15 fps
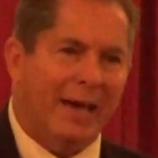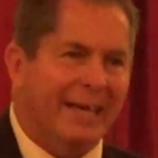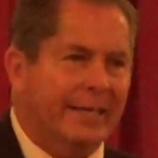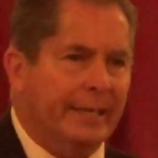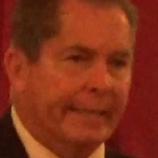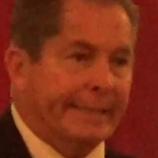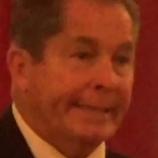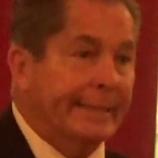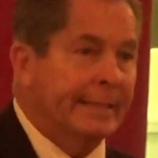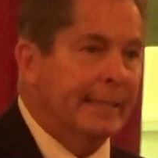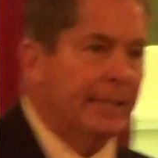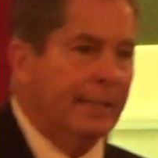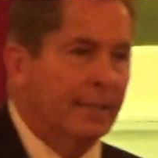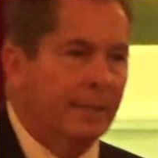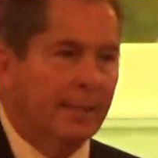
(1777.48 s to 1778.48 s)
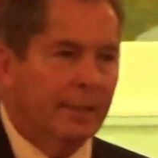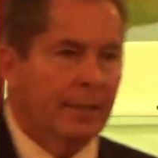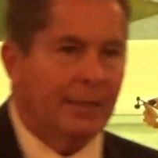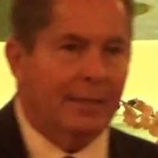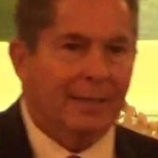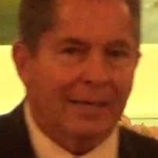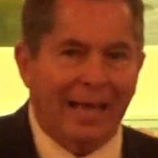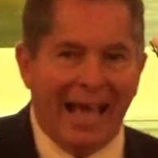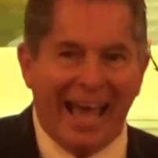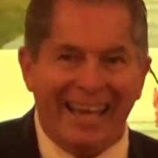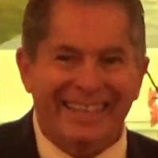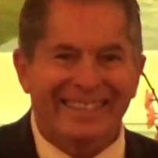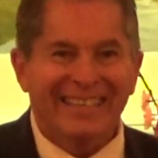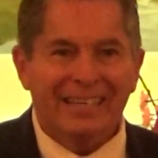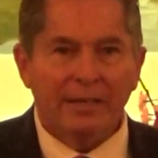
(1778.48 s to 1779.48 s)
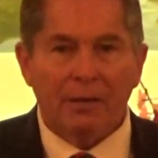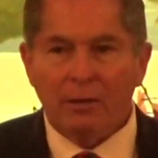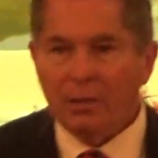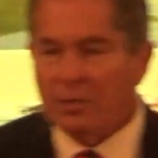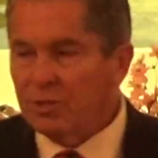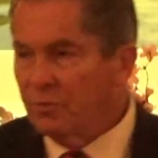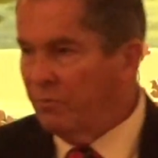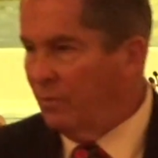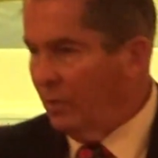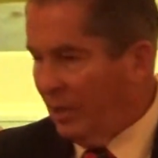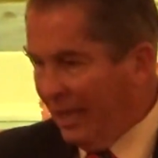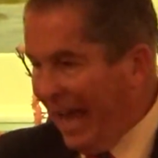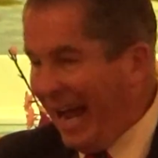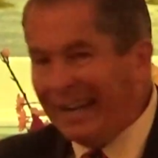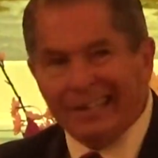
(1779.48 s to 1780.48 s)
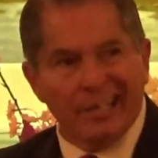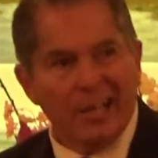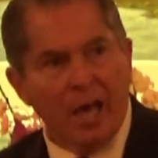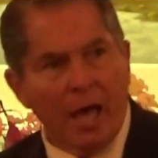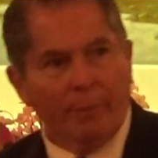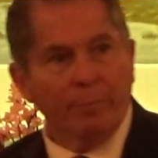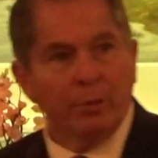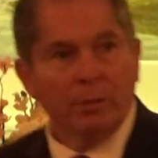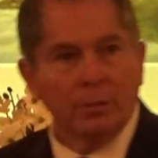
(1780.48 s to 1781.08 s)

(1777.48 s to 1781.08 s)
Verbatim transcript: making. And line it up